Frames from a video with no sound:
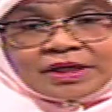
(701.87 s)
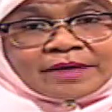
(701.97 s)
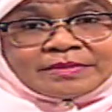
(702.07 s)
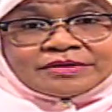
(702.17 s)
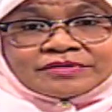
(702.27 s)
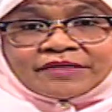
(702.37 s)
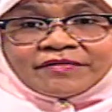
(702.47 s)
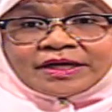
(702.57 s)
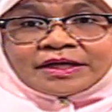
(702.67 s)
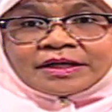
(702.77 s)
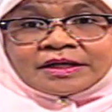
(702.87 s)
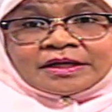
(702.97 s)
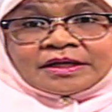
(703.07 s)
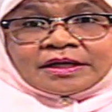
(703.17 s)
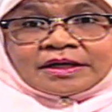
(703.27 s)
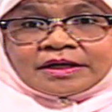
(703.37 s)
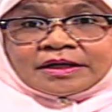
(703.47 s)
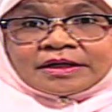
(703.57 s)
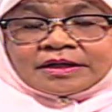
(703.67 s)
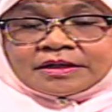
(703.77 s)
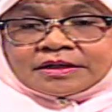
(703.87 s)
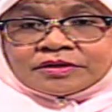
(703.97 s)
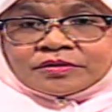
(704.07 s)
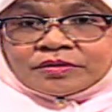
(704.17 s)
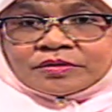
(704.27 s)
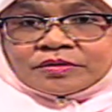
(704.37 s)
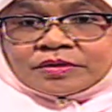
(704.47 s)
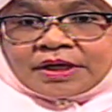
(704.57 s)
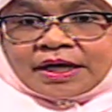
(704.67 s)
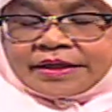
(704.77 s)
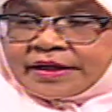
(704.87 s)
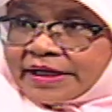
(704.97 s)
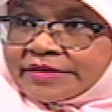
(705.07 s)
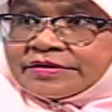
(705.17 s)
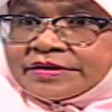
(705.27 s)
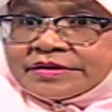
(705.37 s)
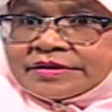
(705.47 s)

I've been traveling uh, uh, to uh, other countries.